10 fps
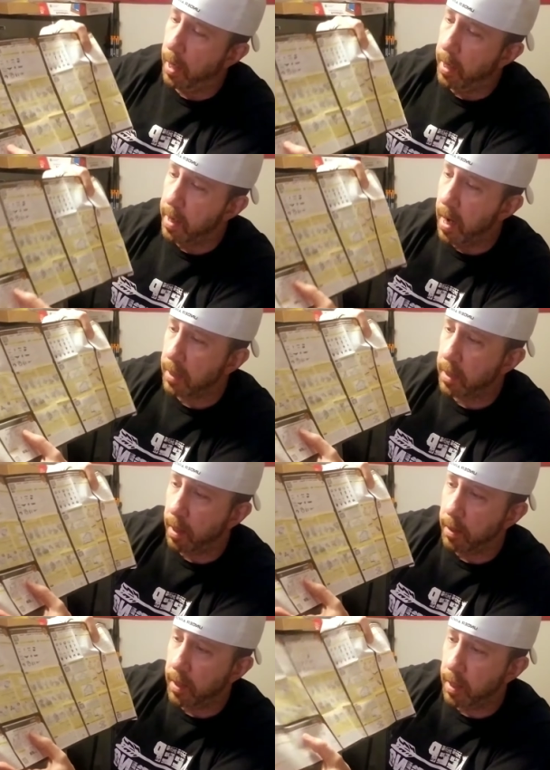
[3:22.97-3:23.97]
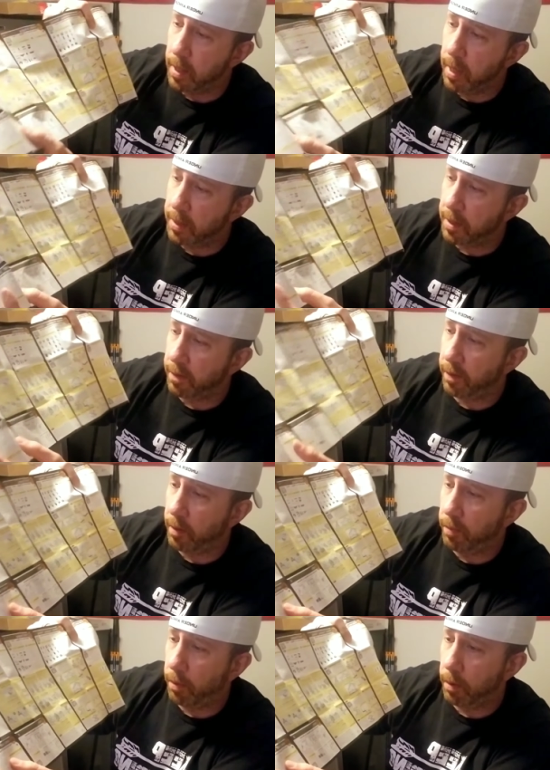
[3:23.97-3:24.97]
Knots, how to tie knots is very
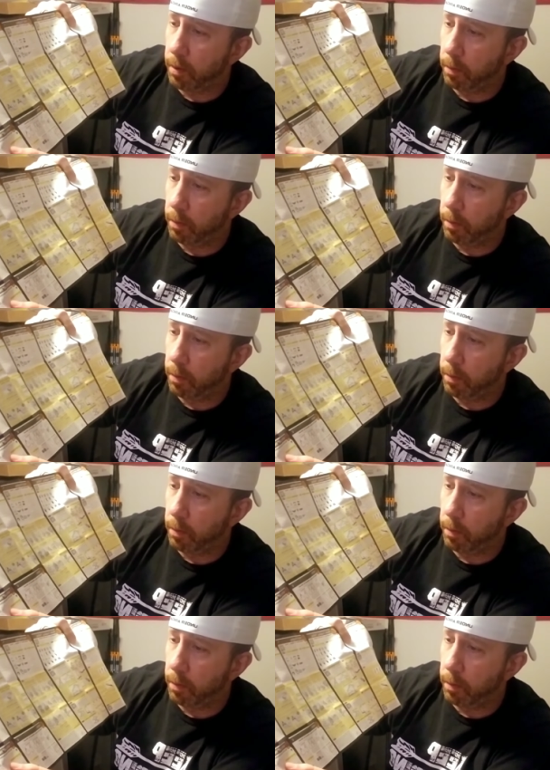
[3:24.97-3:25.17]
important.